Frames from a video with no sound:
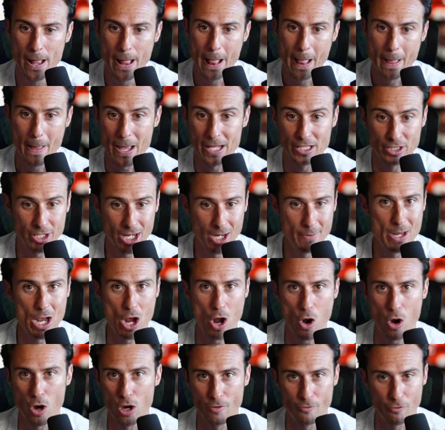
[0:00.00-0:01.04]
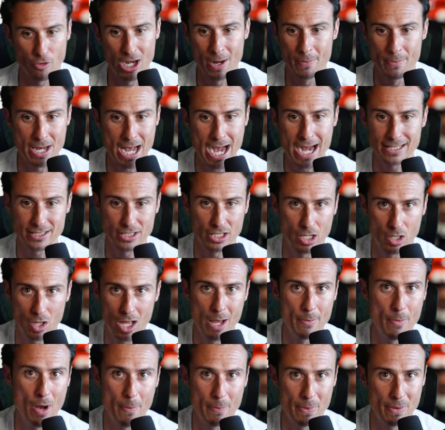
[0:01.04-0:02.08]
it's going to be hard for him not to
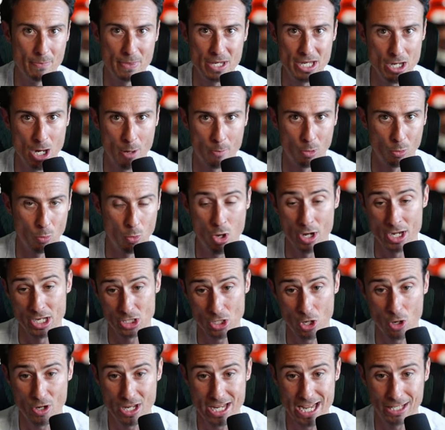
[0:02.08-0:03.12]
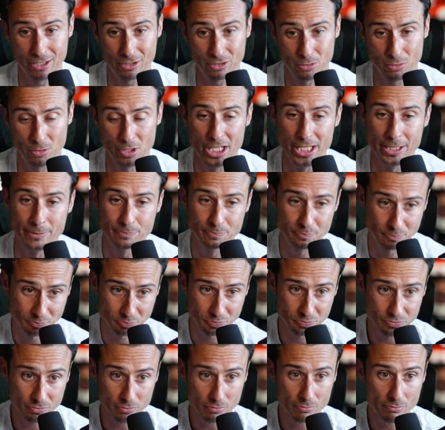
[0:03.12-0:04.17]
climb up and be number one. He's already at three.
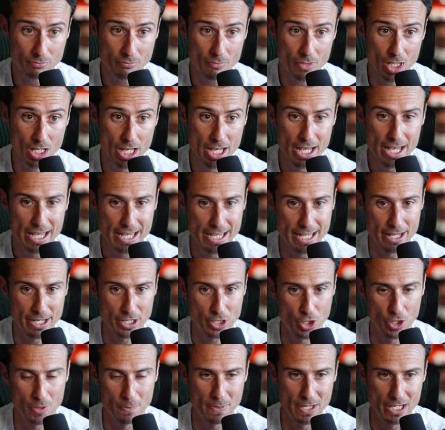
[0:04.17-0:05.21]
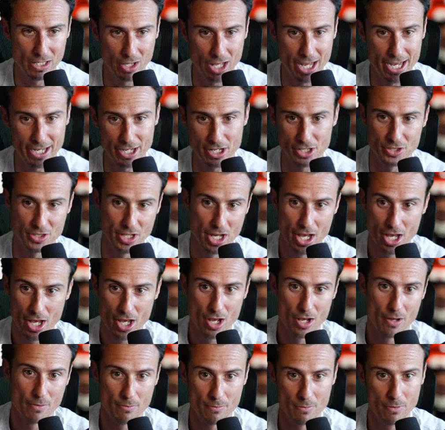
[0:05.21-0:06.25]
It could be like, because,
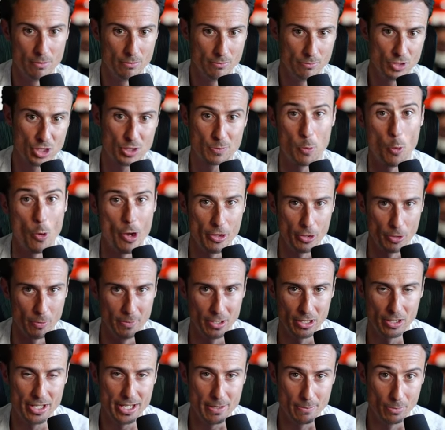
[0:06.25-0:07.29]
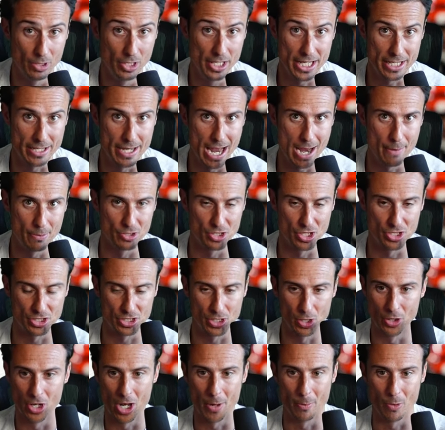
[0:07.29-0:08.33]
spoiler, Malik Nabers is
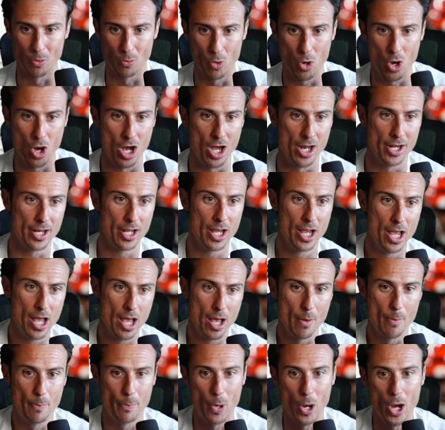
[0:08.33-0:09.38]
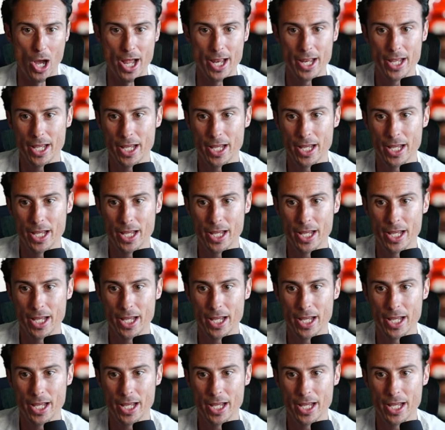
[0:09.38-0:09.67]
still number one, but